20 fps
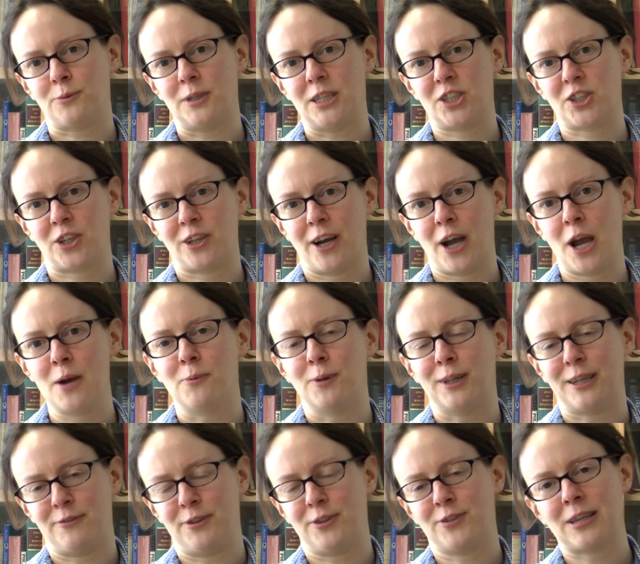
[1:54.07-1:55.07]
which I hope will
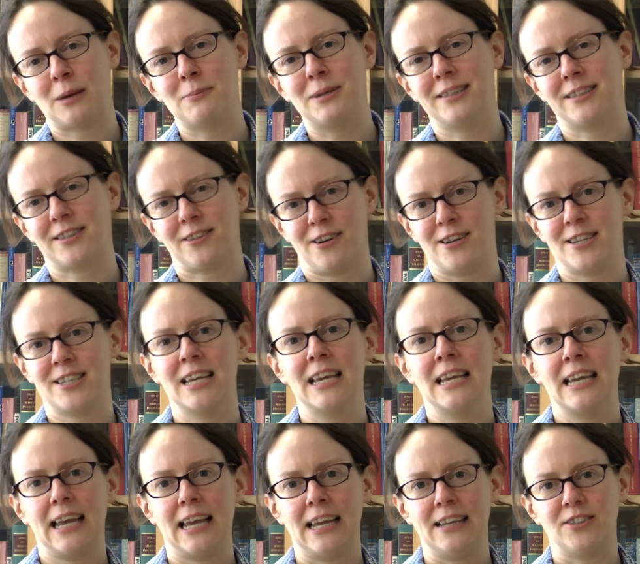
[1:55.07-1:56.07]
give you some insight
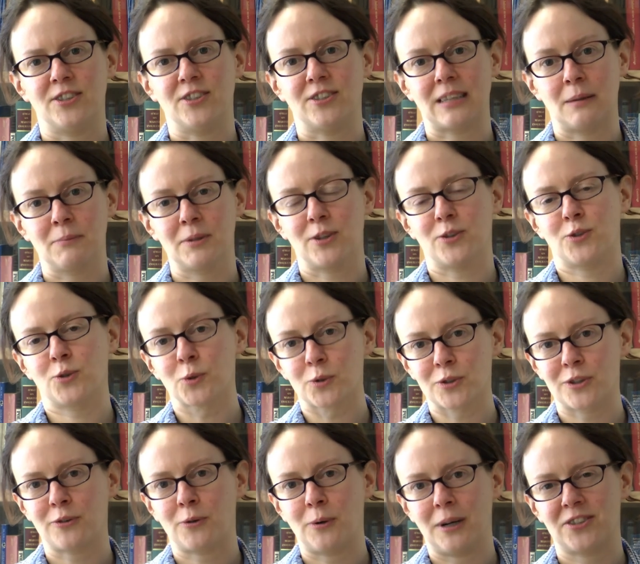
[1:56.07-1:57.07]
into some of the
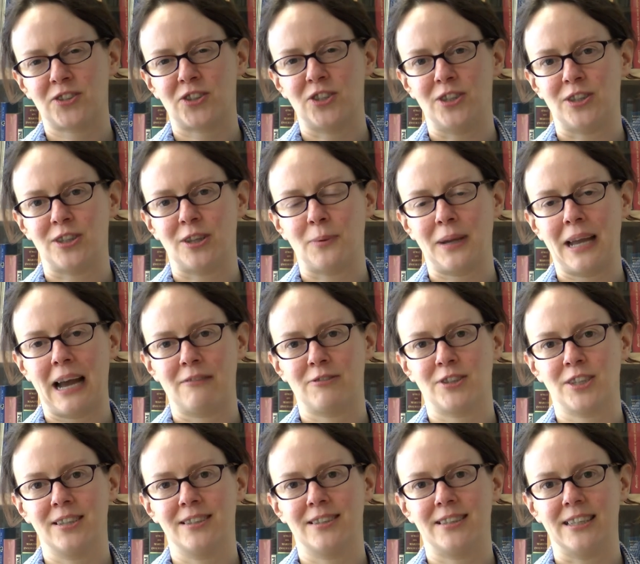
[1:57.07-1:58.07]
sorts of questions that we have
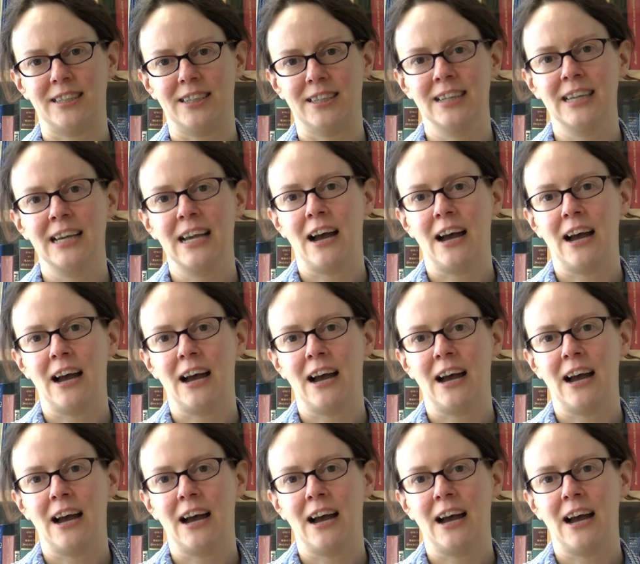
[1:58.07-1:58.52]
to consider